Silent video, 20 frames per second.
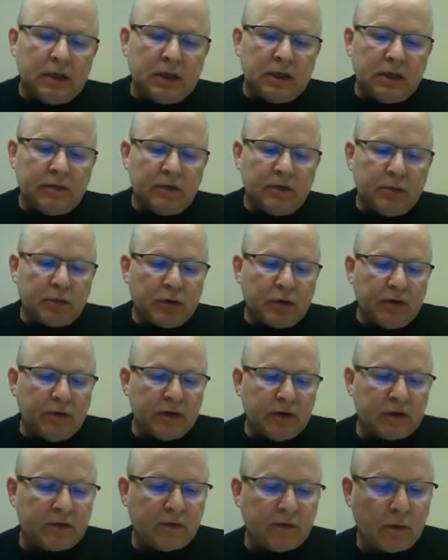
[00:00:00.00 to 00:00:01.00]
of the
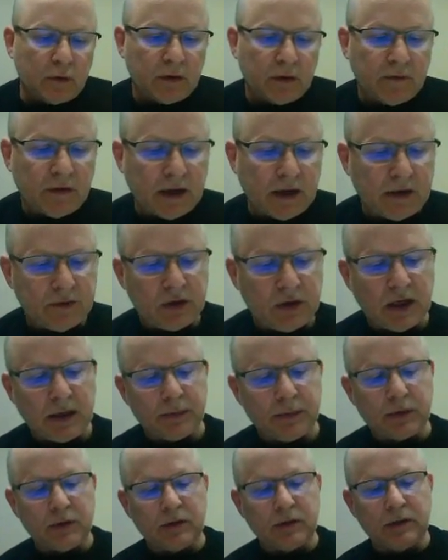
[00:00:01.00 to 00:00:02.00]
previous 4 to 5
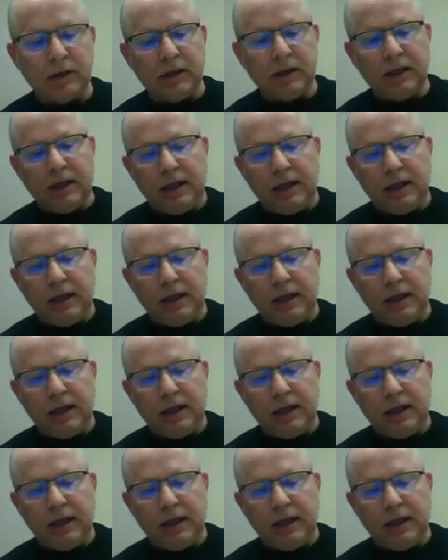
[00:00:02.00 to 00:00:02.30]
chapters.